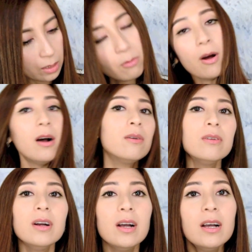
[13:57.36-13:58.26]

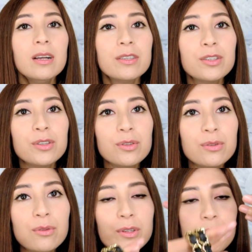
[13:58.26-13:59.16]
well
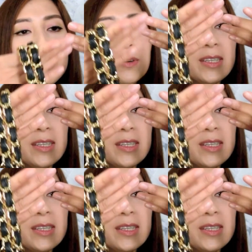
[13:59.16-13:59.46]
to do a